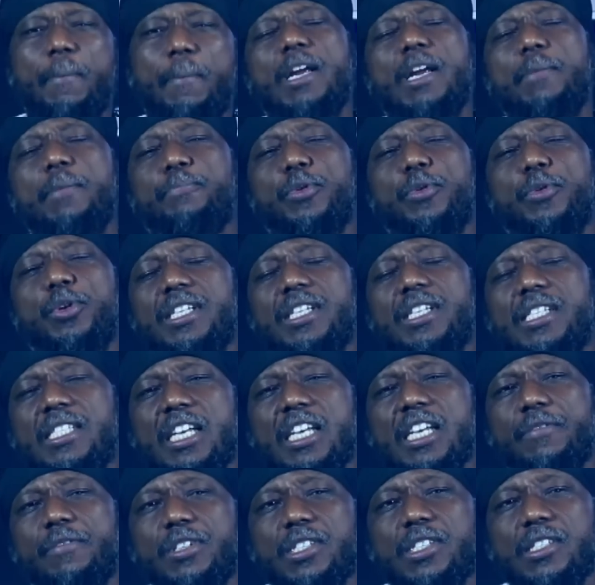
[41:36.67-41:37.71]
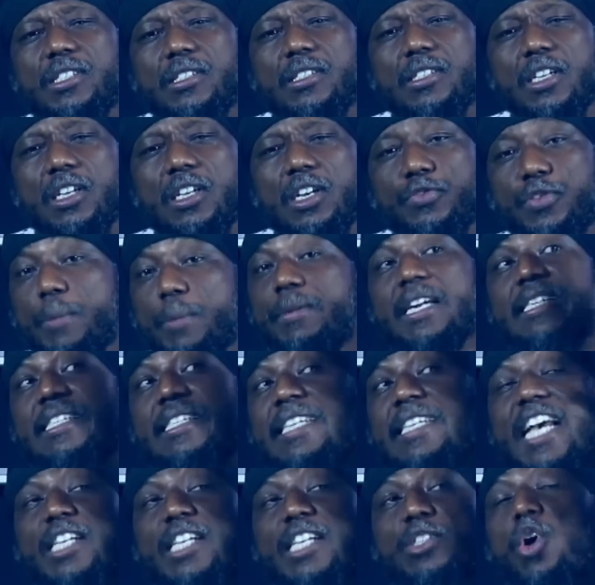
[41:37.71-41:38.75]
about the police service from the
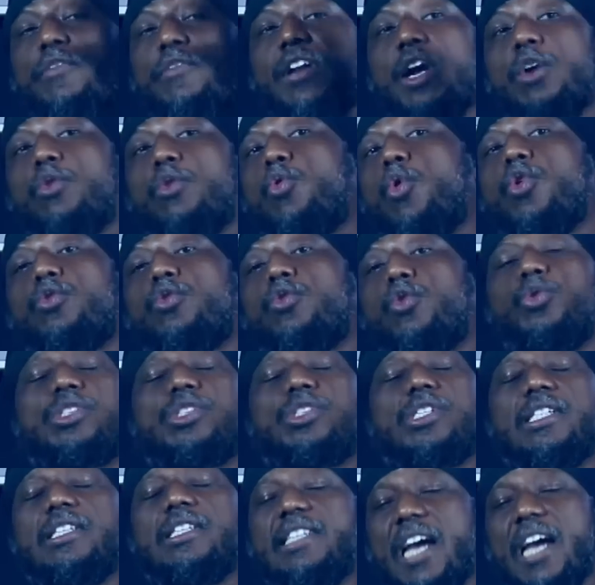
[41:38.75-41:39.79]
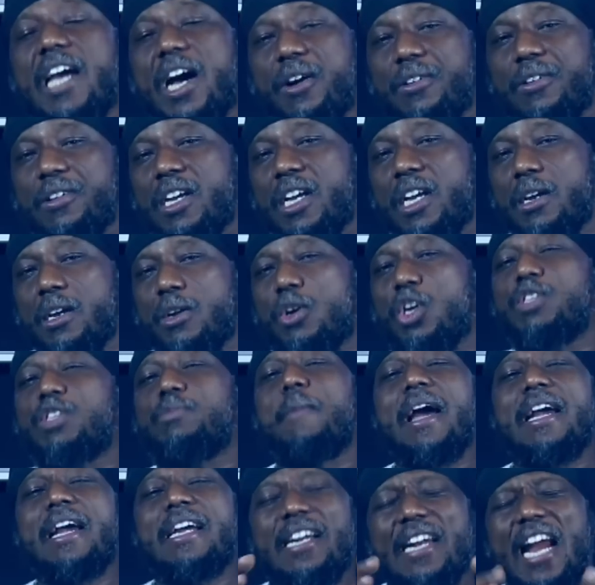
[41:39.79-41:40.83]
days of the Gold Coast till now, because
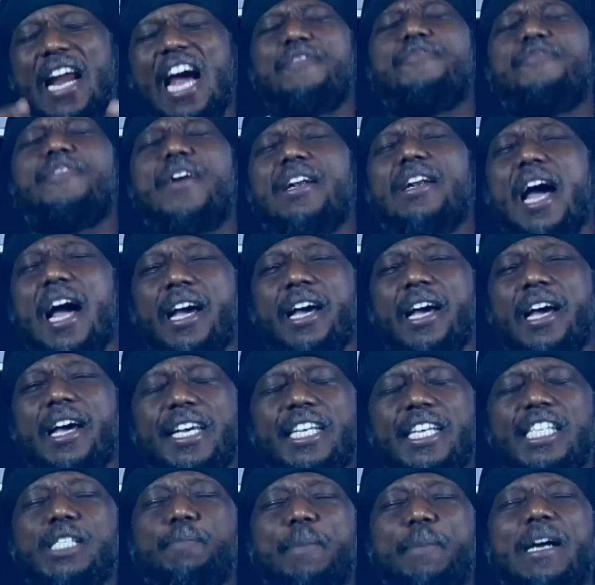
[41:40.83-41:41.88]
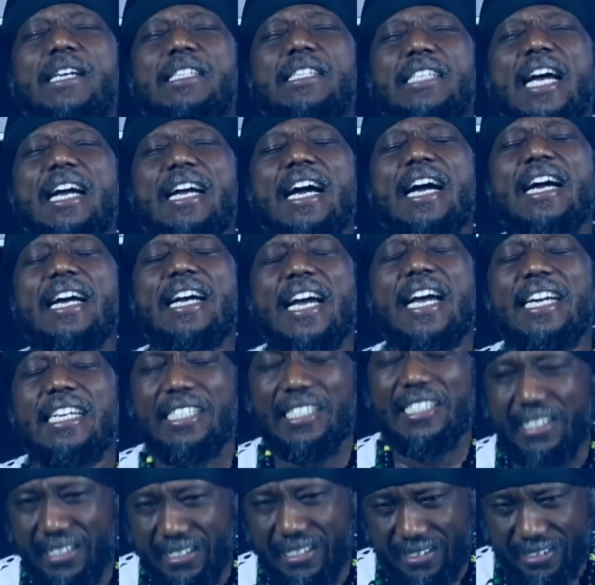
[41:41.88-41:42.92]
my grandfather, Inspector
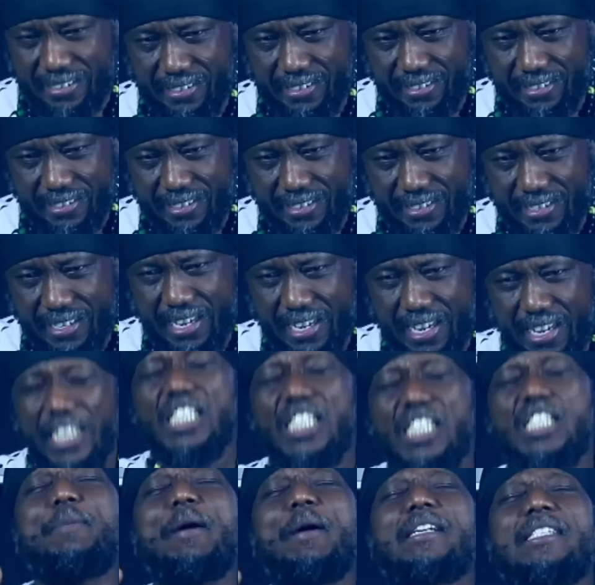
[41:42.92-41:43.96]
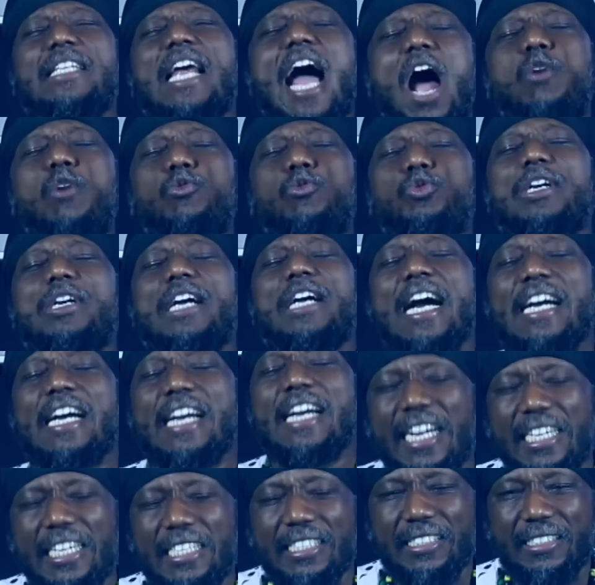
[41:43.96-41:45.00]
Kankani, Inspector Audu
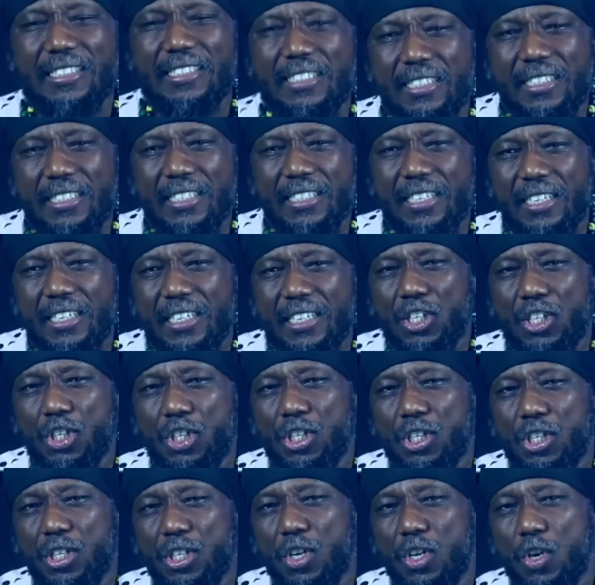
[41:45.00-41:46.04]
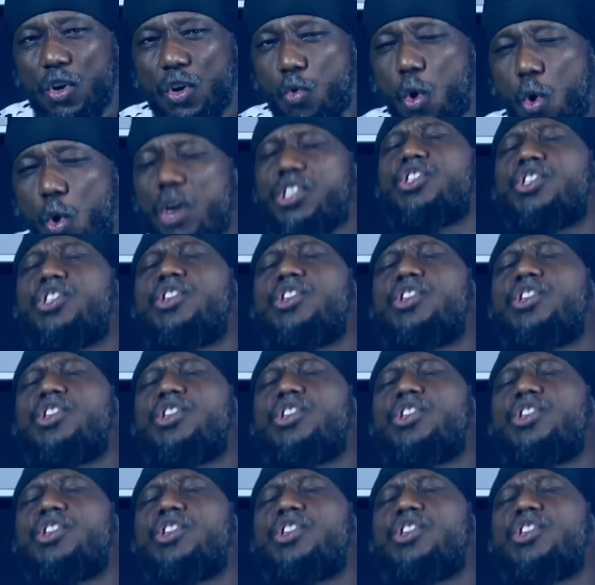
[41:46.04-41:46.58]
Kankani, was